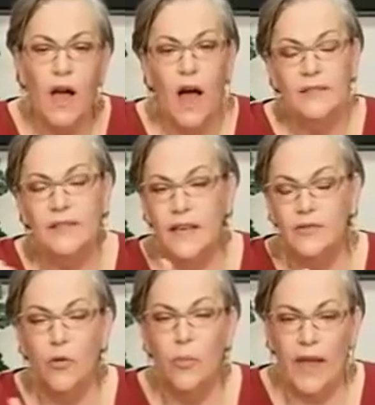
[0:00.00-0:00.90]
on
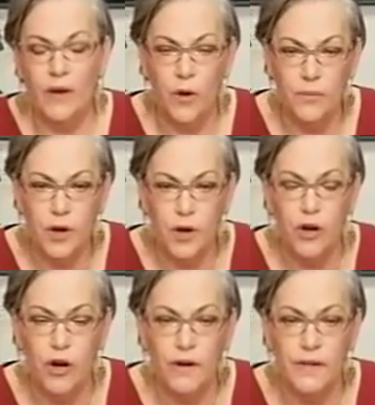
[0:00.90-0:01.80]
central bank
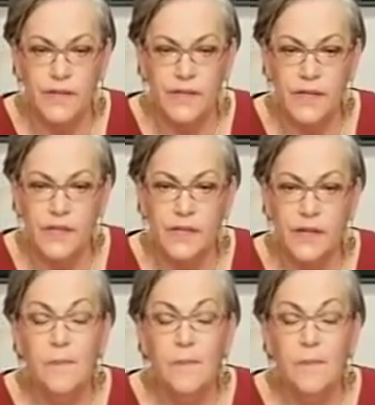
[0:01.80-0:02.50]
cryptocurrencies.